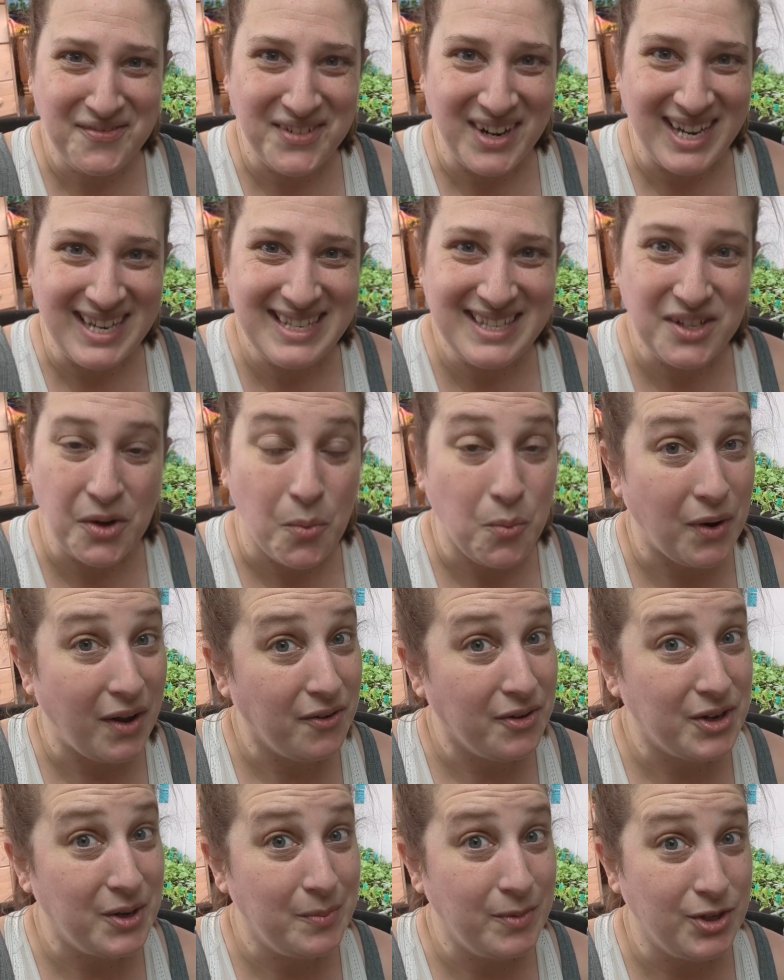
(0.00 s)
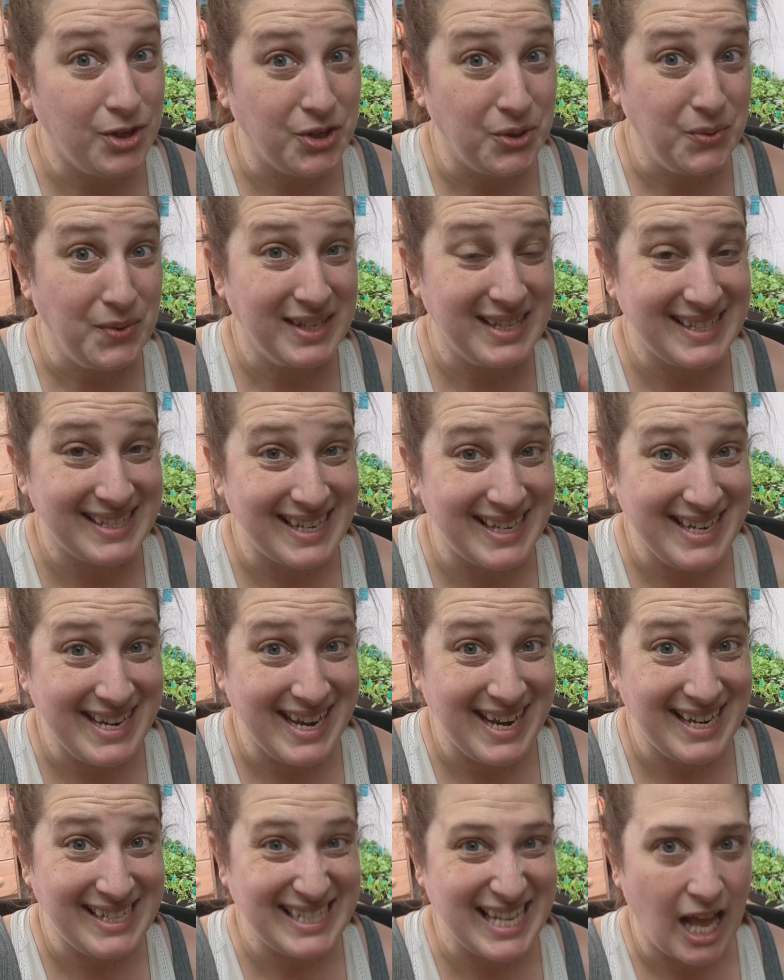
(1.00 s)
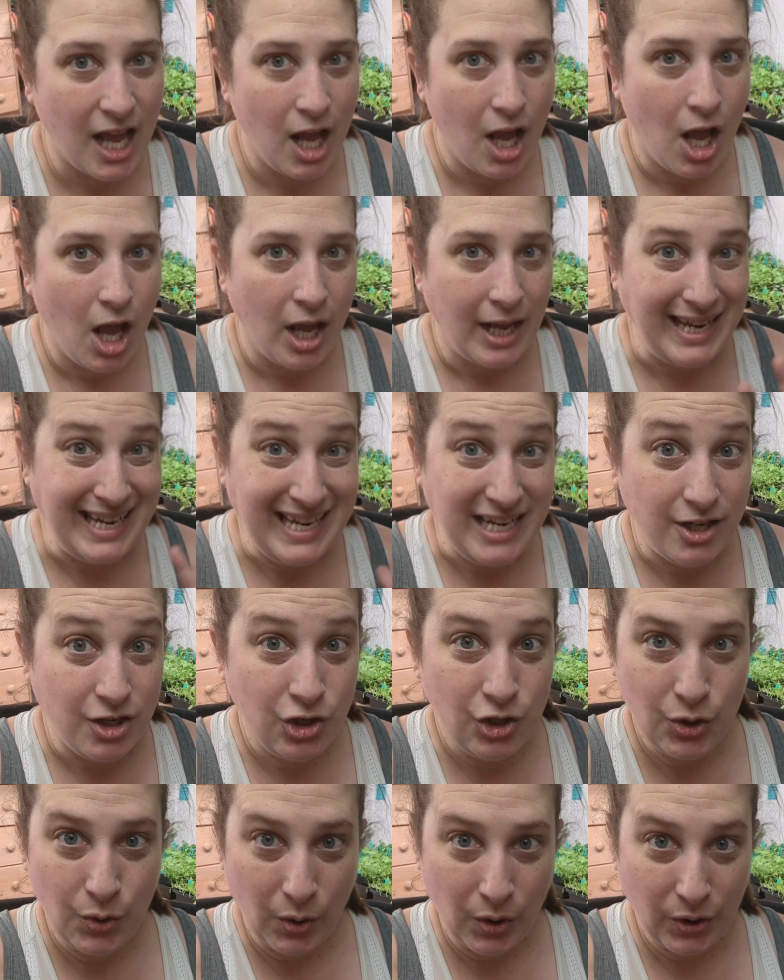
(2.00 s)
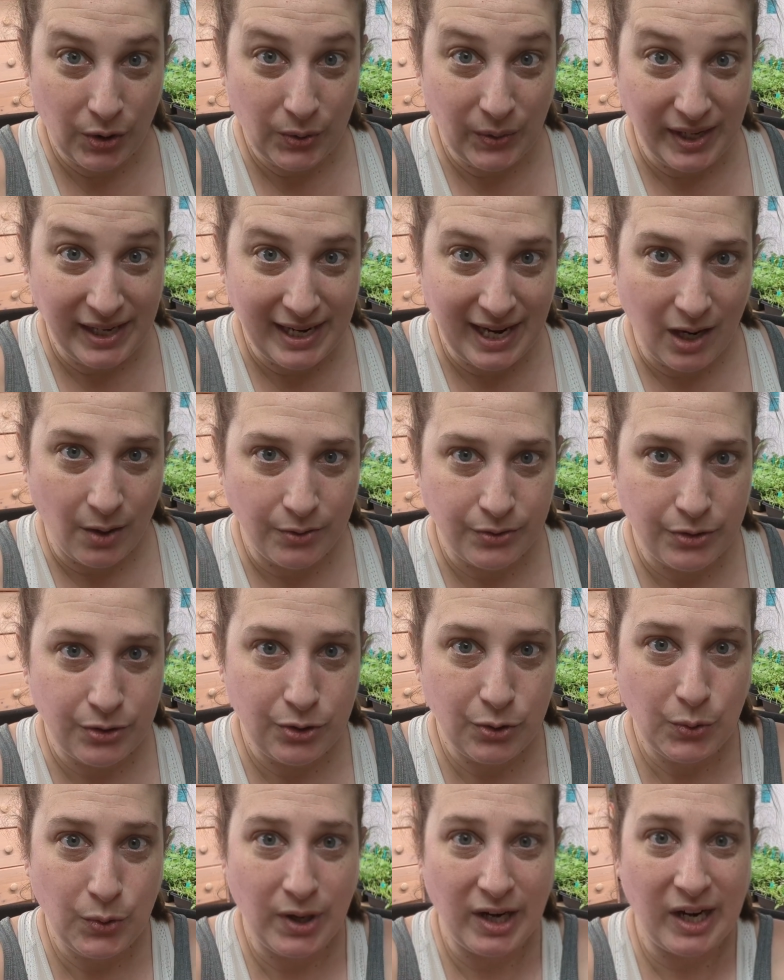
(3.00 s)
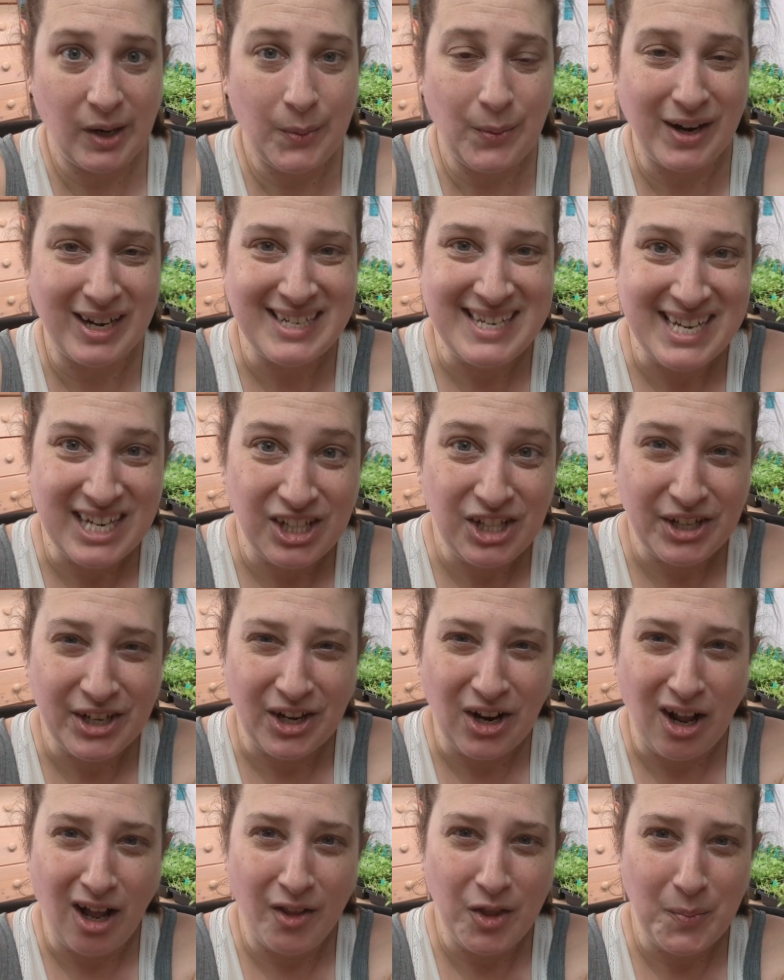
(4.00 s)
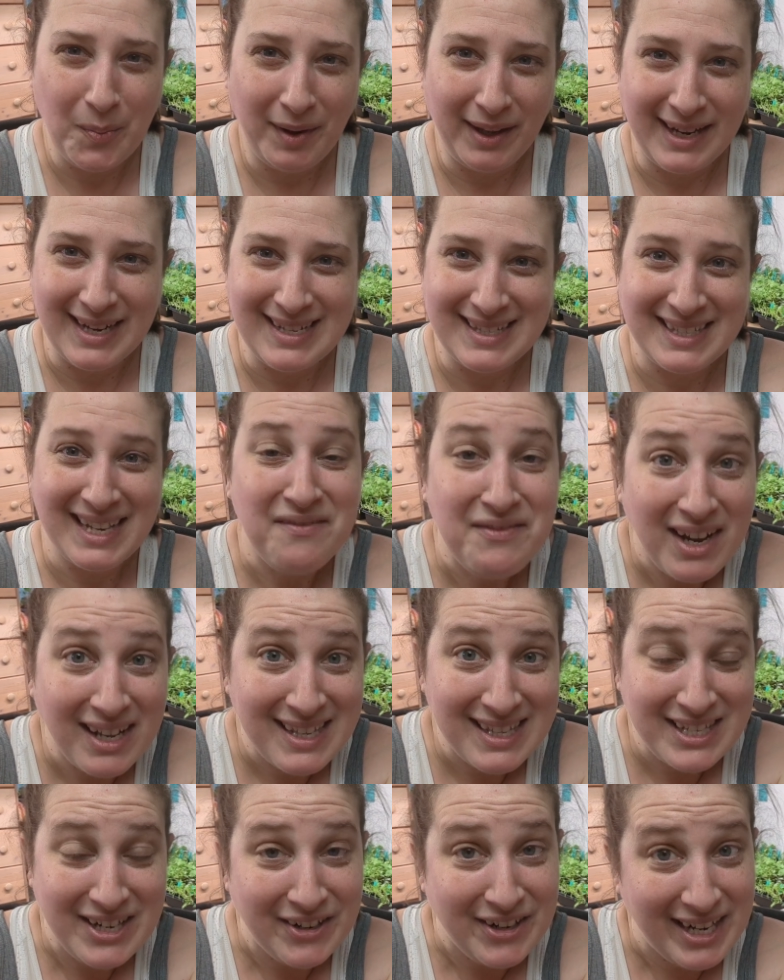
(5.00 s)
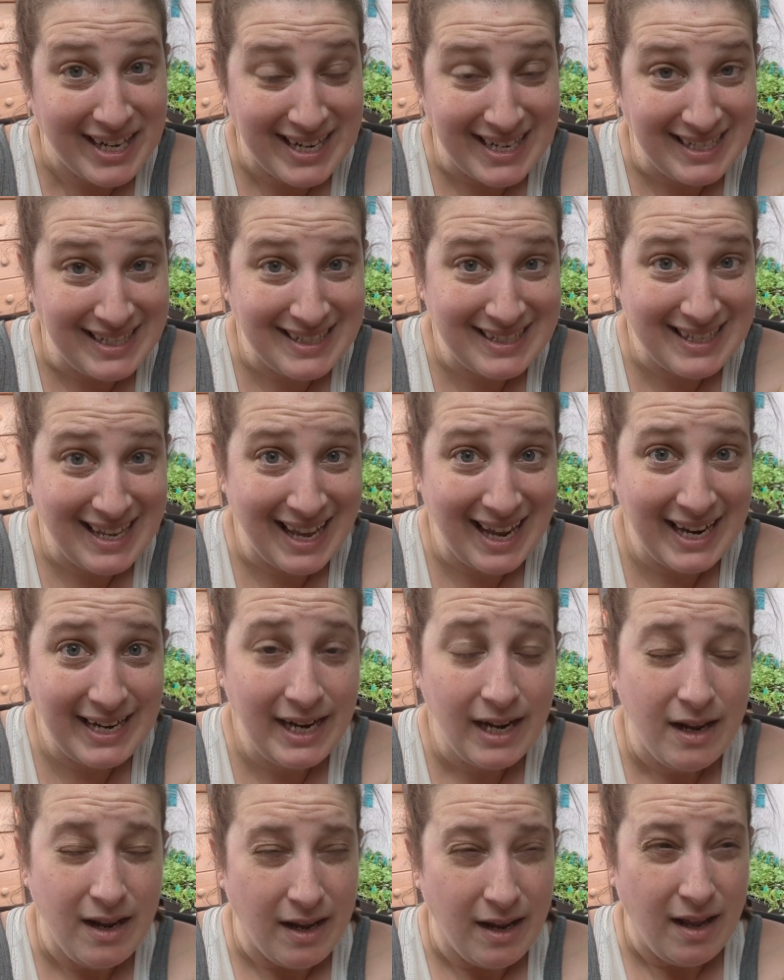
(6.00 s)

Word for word: friends. Welcome to Sunday's indoor greenhouse tour. We're going to take a look at all the plants that got started inside.